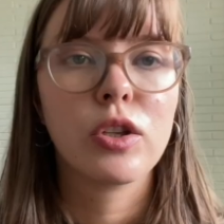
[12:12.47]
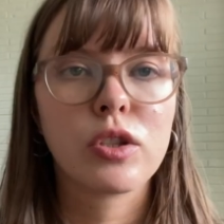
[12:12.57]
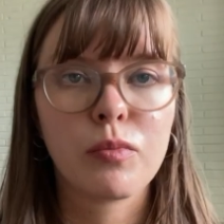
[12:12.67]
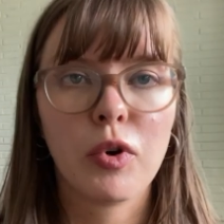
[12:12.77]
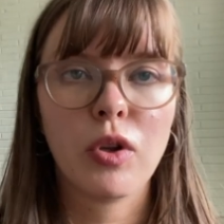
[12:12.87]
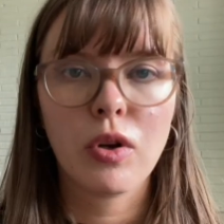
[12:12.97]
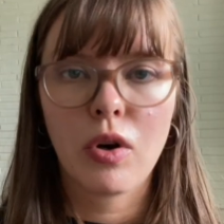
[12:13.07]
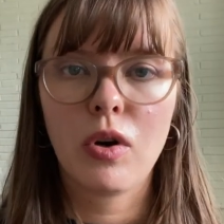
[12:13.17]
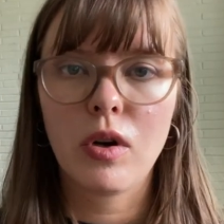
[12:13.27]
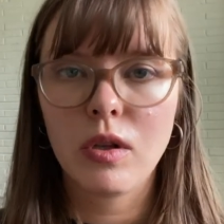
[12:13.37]
Small
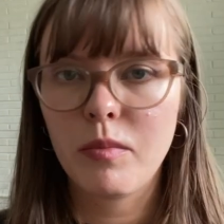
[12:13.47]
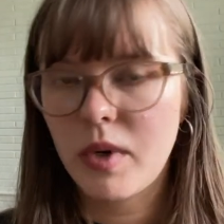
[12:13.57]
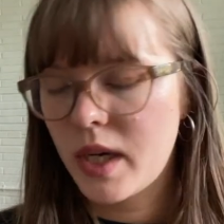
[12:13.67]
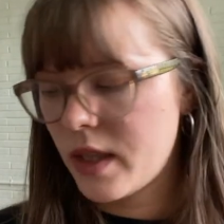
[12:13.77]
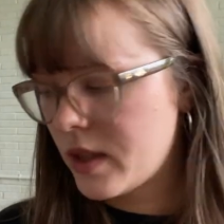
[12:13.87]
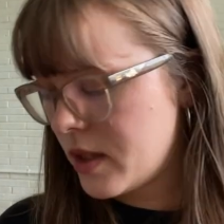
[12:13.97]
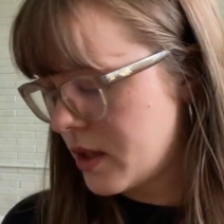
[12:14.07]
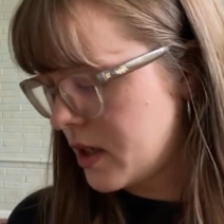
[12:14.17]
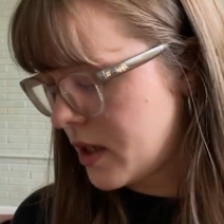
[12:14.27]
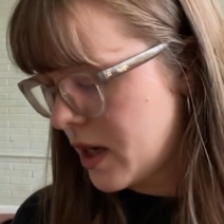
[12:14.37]
haul, but
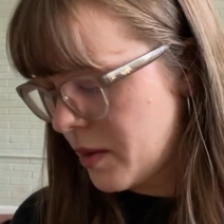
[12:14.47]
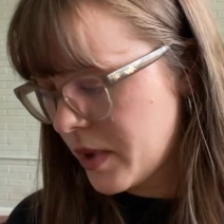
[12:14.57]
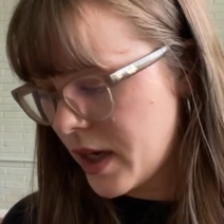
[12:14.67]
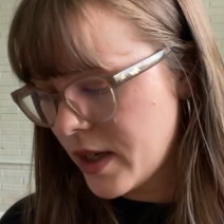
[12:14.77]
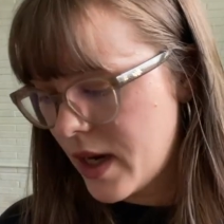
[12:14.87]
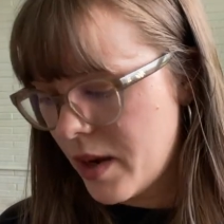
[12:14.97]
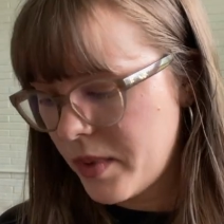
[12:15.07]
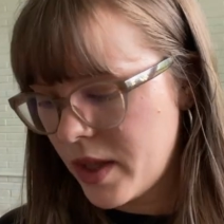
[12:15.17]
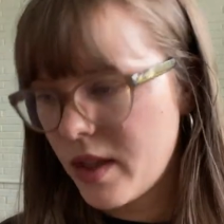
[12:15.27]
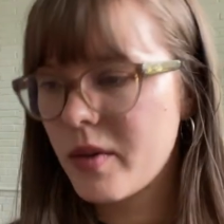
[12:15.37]
uh, I'm kind of
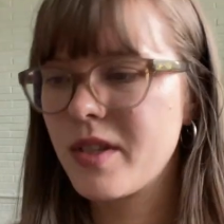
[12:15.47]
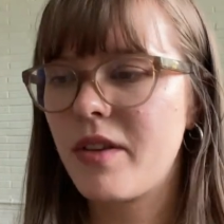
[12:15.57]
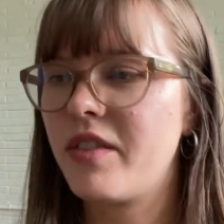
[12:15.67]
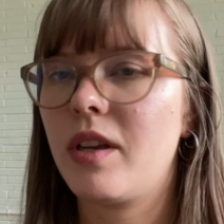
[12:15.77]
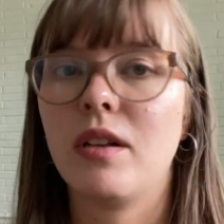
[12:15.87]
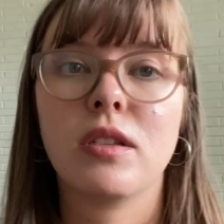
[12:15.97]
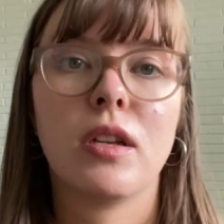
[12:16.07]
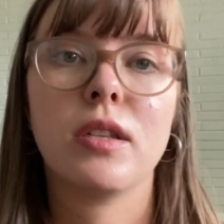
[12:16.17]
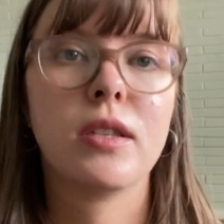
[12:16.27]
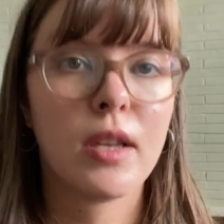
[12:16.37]
happy. There was nothing else,
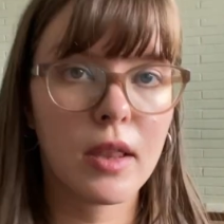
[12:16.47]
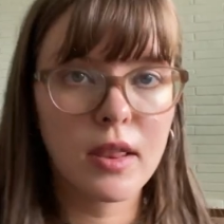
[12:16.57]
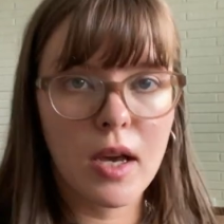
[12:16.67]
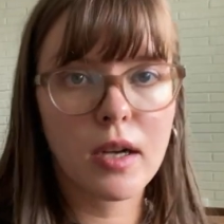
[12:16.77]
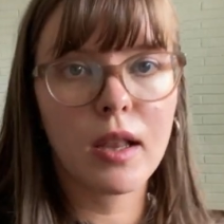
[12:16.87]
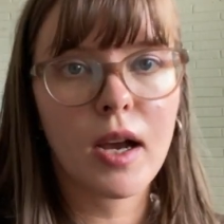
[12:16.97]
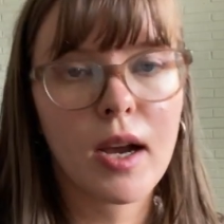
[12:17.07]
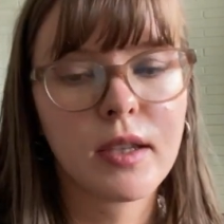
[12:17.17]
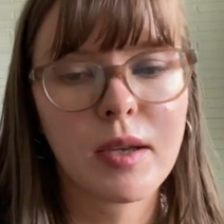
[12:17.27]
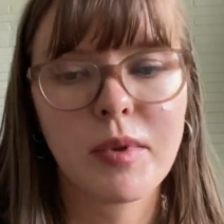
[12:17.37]
honestly, not a
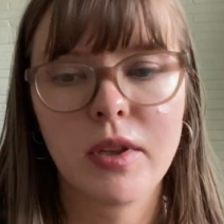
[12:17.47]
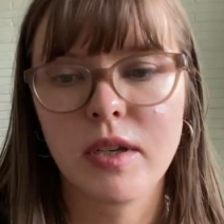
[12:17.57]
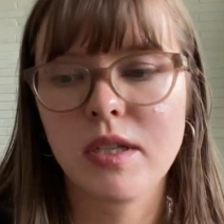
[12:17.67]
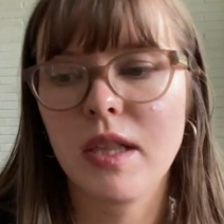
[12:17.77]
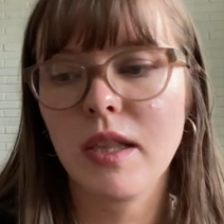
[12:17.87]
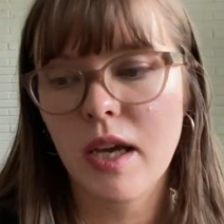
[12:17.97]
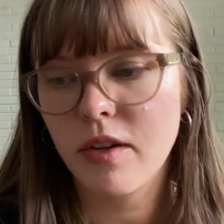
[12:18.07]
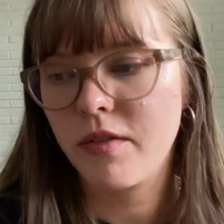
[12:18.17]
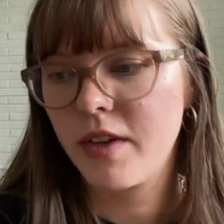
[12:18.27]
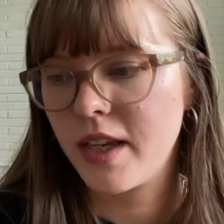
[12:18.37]
lot. I mean, there's a lot
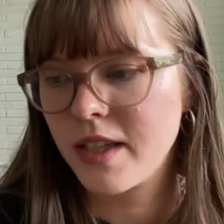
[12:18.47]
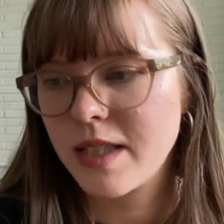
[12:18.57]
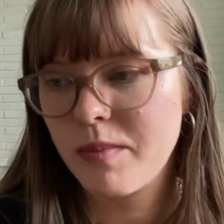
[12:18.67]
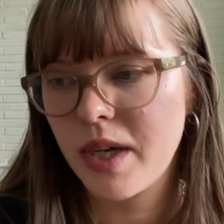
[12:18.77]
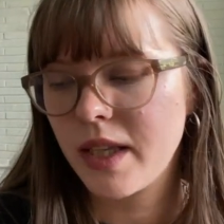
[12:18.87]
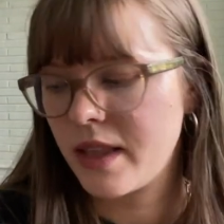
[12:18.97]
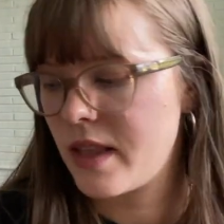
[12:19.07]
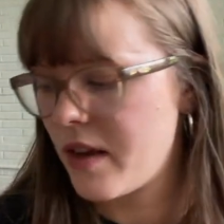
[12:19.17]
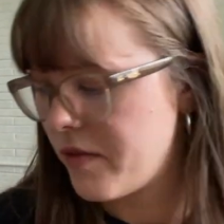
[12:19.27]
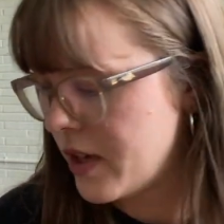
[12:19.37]
of things, but
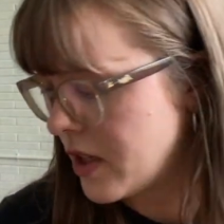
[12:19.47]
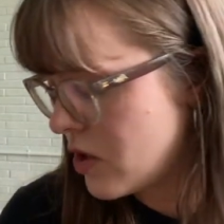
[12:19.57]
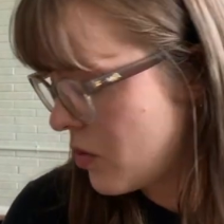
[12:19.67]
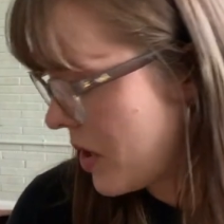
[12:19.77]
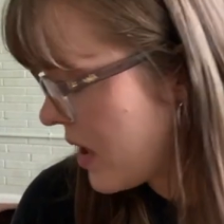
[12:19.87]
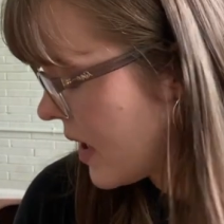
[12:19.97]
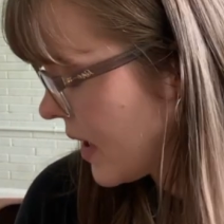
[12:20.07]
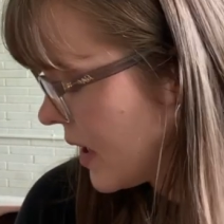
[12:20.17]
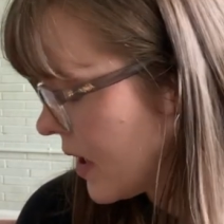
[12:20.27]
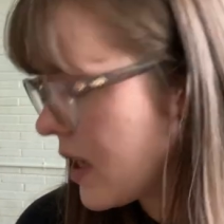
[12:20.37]
nothing to my
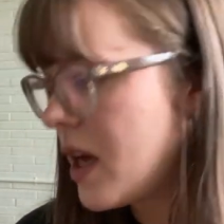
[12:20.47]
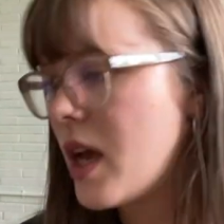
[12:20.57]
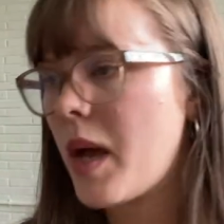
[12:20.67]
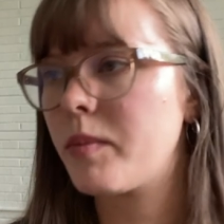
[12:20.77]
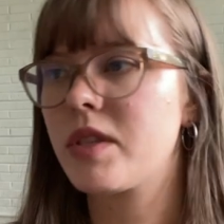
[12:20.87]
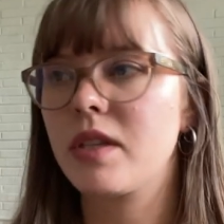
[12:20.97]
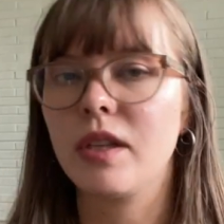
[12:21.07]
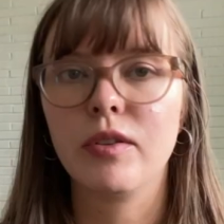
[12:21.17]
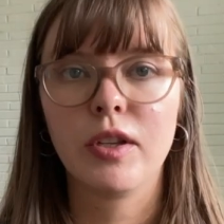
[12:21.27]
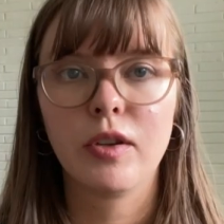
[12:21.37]
liking. I'm still
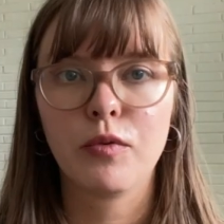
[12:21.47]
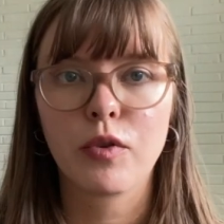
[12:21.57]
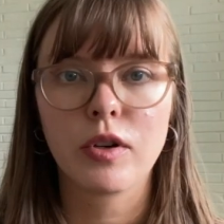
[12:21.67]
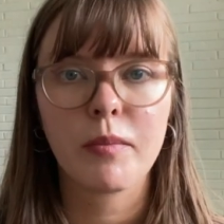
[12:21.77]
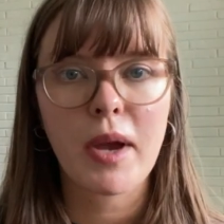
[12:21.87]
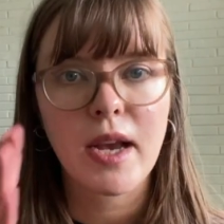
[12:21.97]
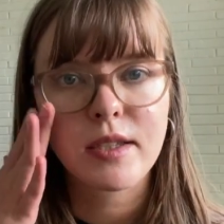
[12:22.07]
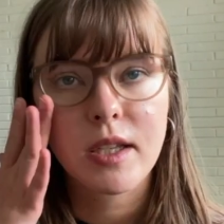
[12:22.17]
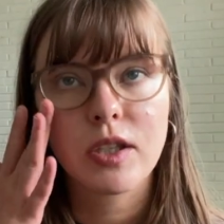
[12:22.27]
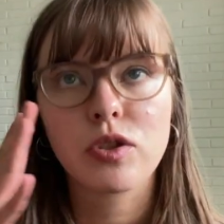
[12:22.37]
looking for a
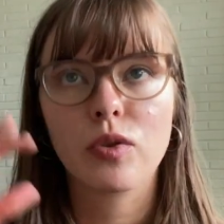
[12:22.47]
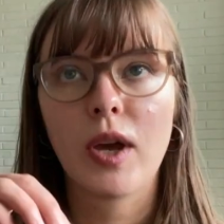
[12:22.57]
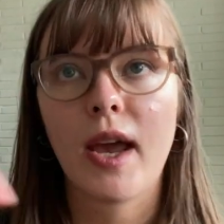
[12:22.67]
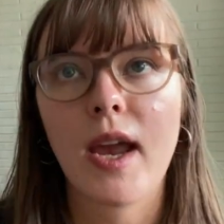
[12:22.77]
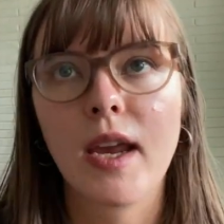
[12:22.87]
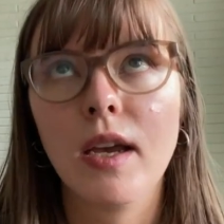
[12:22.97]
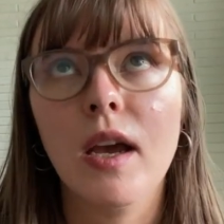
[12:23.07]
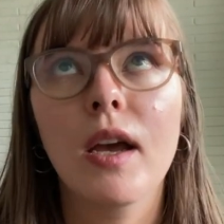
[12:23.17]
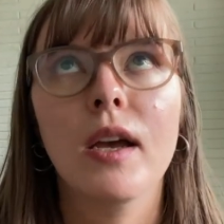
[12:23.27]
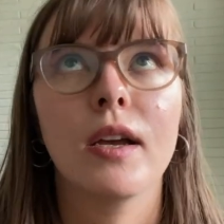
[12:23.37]
basket to hang
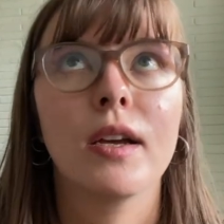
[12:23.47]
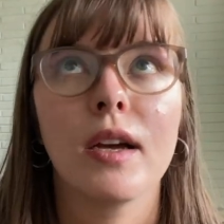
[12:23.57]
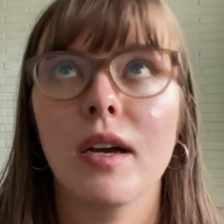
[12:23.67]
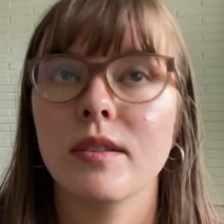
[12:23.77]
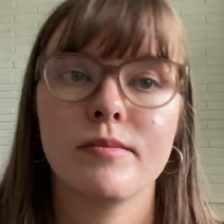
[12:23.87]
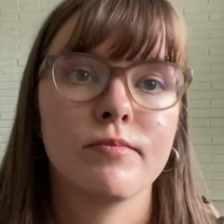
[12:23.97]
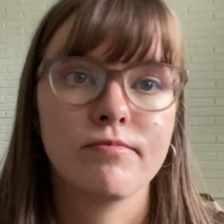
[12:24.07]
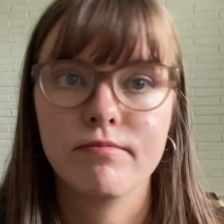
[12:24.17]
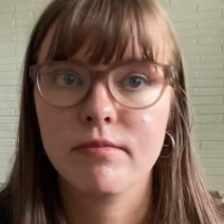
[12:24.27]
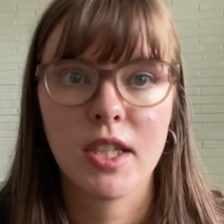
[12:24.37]

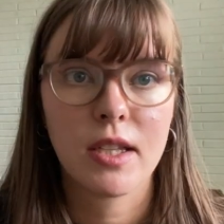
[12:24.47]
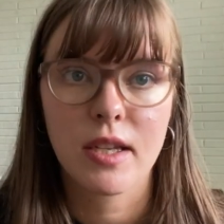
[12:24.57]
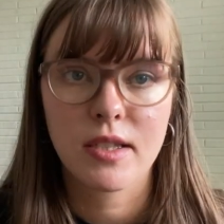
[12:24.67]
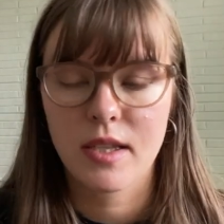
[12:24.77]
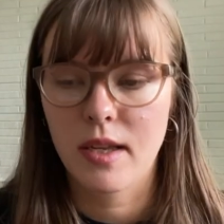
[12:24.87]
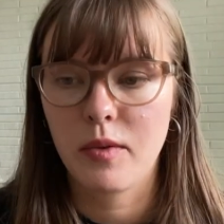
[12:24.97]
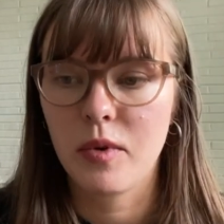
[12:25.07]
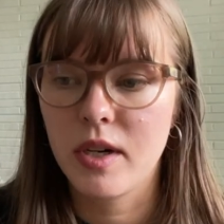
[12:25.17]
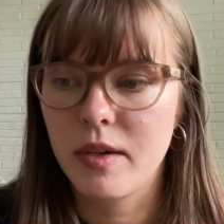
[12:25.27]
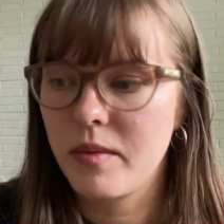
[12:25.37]
did not say
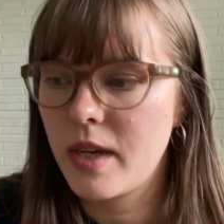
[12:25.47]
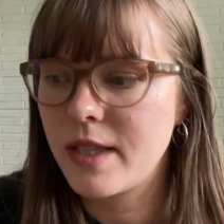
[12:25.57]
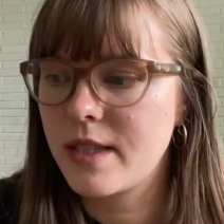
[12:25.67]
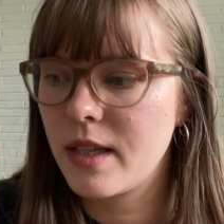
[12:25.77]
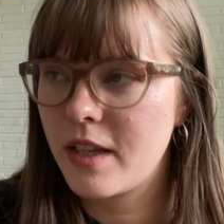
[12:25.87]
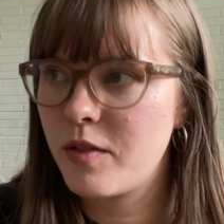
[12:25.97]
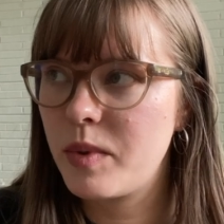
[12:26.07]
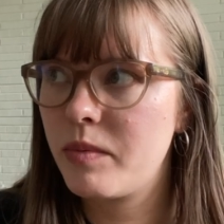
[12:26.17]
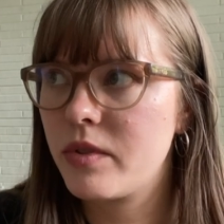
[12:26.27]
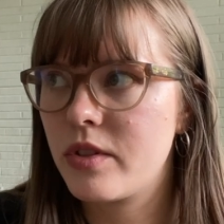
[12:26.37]
anywhere. I see a lot of
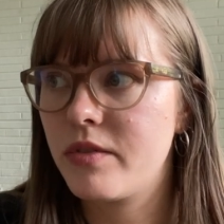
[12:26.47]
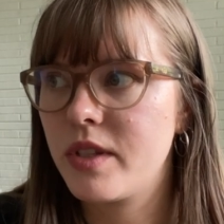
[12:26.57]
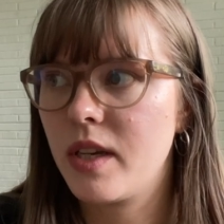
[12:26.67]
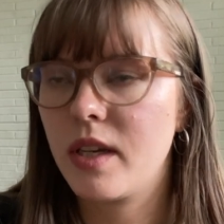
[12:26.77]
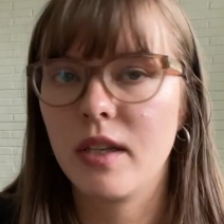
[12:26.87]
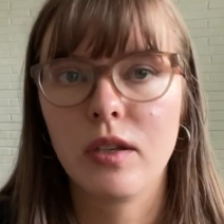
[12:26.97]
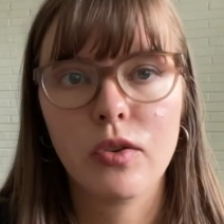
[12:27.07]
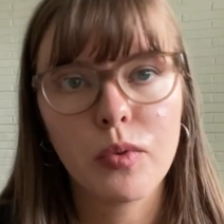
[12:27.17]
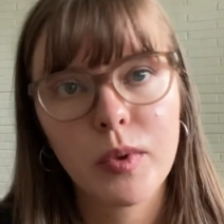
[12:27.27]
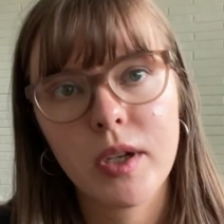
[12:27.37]
people drifting it at
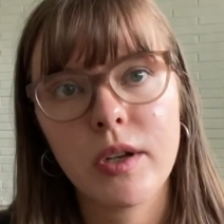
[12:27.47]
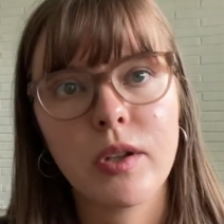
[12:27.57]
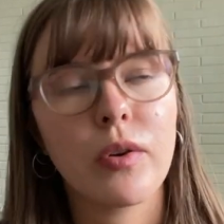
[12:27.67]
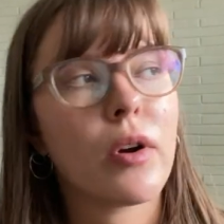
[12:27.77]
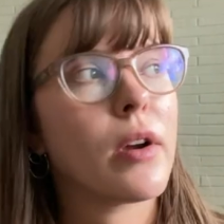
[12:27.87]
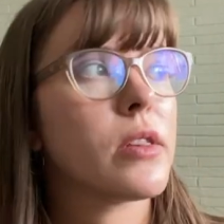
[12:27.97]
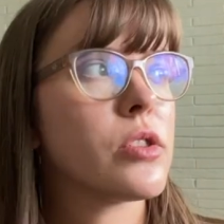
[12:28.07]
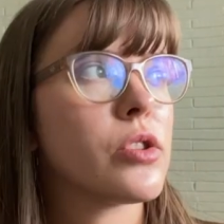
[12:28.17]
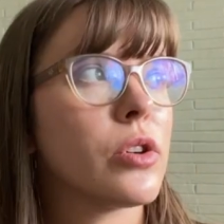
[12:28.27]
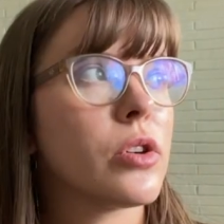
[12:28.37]
Goodwill or other
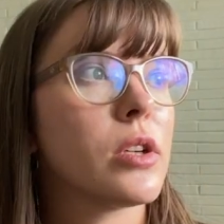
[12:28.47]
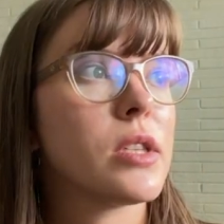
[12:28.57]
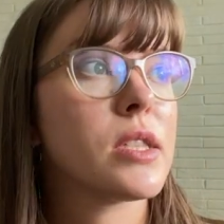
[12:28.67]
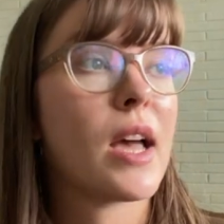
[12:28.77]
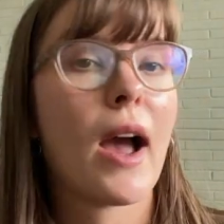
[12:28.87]
stores.